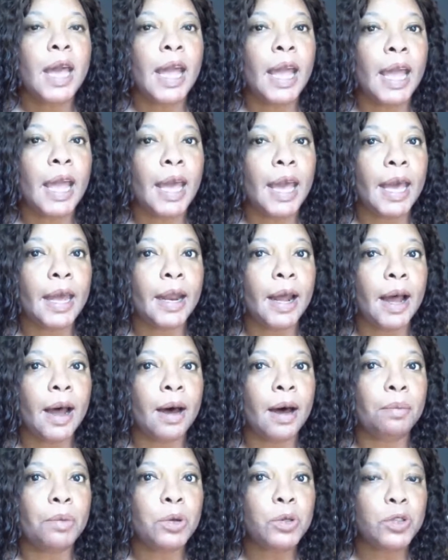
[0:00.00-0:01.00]
and
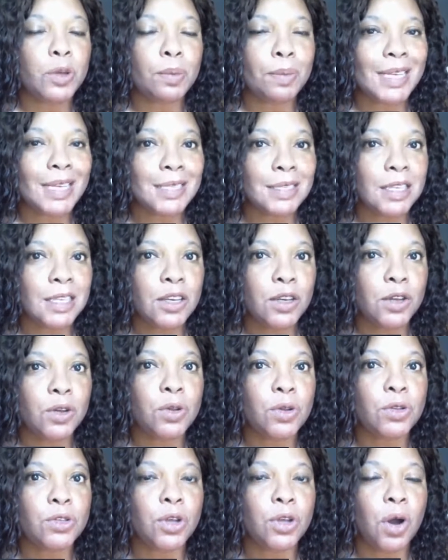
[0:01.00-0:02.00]
most of my
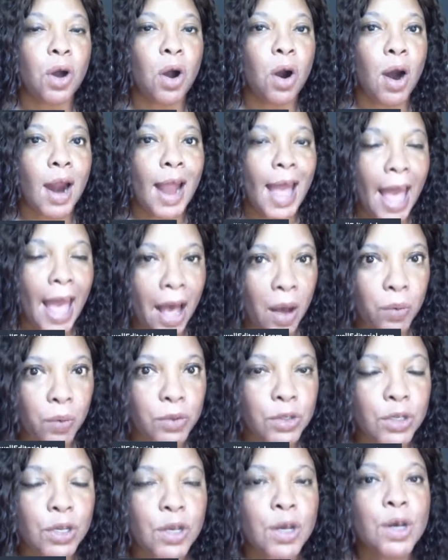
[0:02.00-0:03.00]
singles are
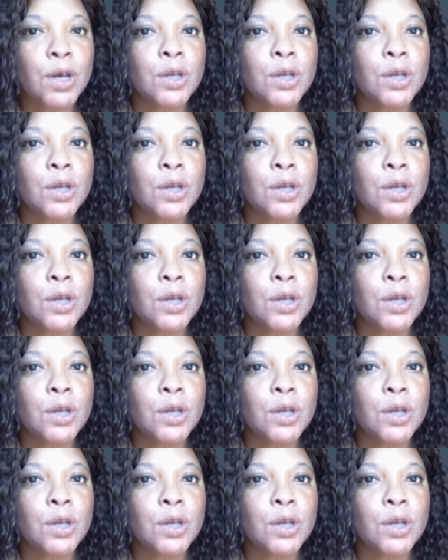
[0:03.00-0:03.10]
out.